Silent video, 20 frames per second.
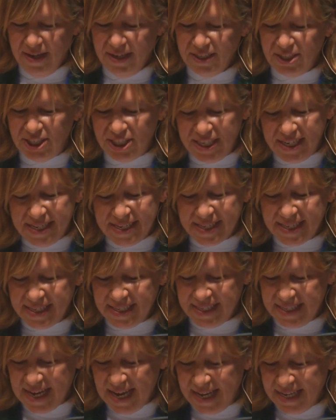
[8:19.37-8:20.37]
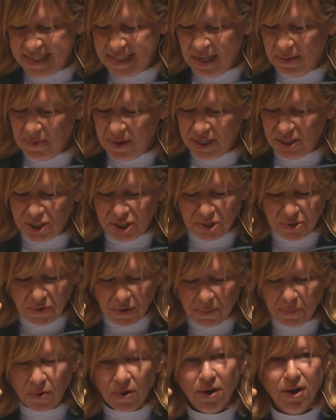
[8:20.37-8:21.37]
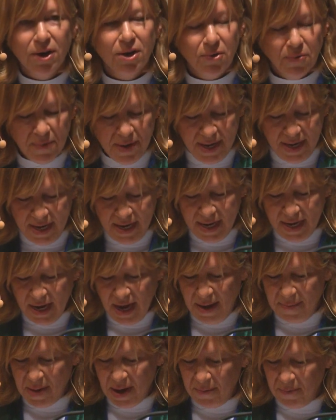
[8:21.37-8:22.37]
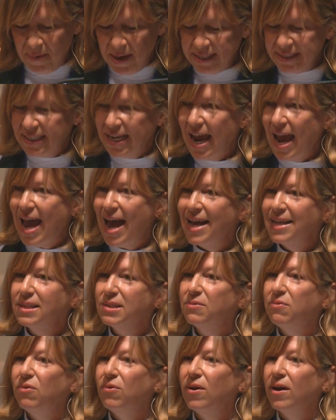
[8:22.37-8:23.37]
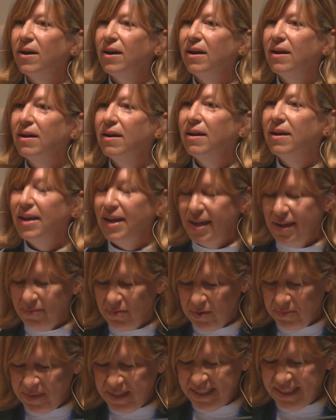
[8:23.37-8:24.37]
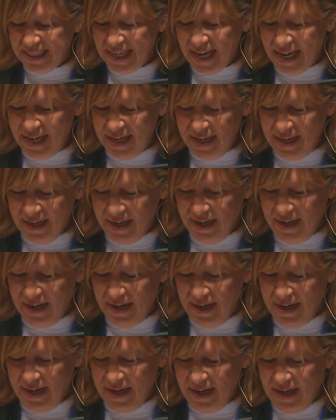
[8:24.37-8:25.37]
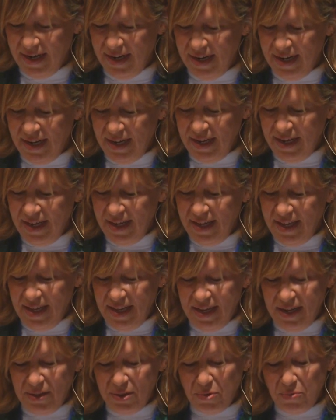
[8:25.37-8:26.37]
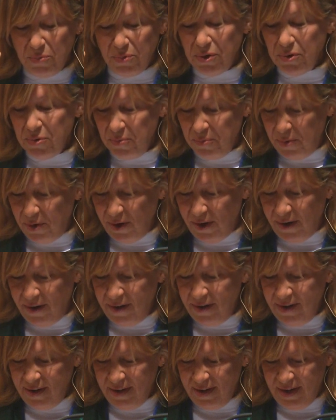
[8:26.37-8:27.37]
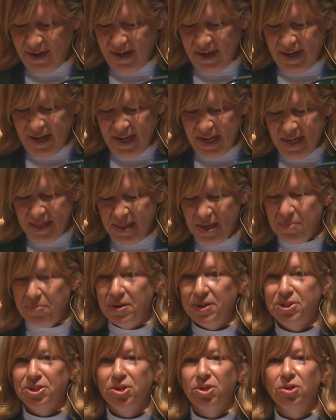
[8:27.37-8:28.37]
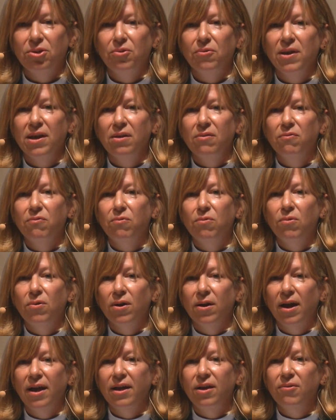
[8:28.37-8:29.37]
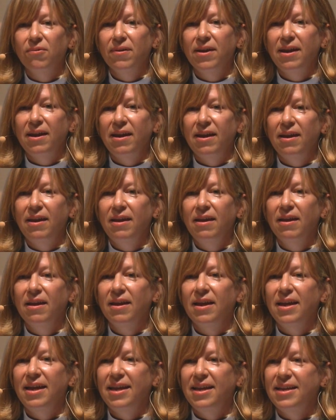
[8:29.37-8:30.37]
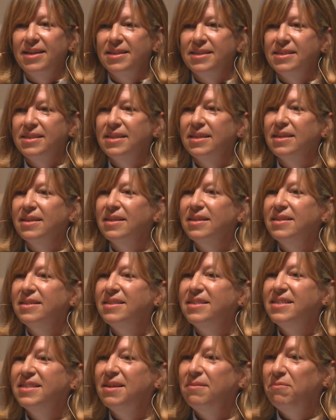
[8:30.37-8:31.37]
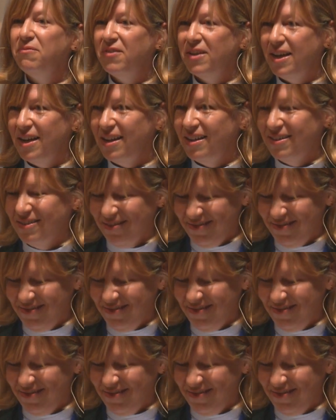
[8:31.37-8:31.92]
Jesus says that when two or more agree about what to ask for, it will be done. And the root word in the original Greek for agree is symphony.